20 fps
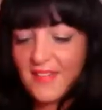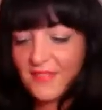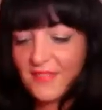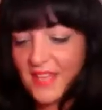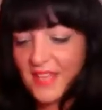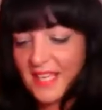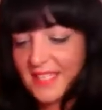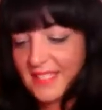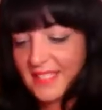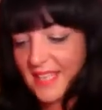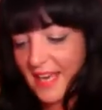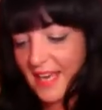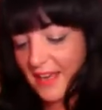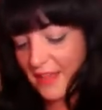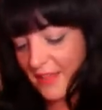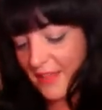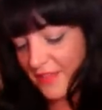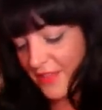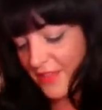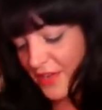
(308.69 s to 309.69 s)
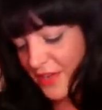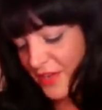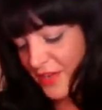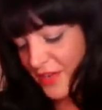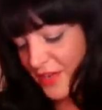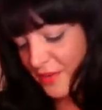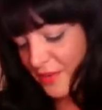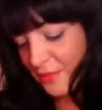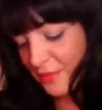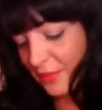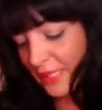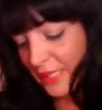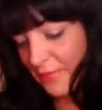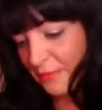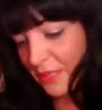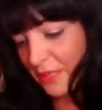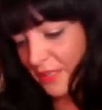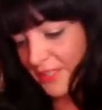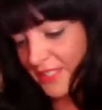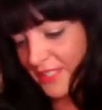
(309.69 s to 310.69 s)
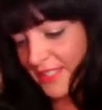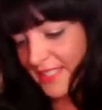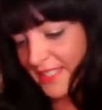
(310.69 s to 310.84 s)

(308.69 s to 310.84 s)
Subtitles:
These are the new lip glosses